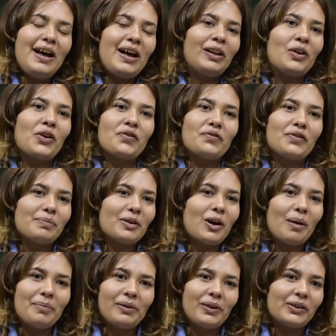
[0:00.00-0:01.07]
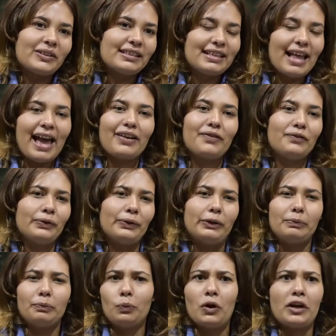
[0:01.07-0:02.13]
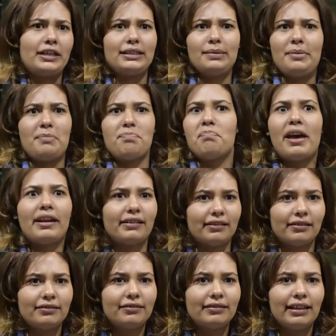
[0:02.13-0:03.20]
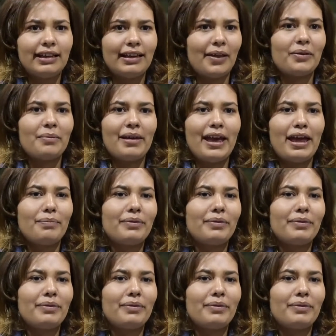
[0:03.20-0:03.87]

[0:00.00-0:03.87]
a lot of them cop a lot of slack for wanting to be better than the other man.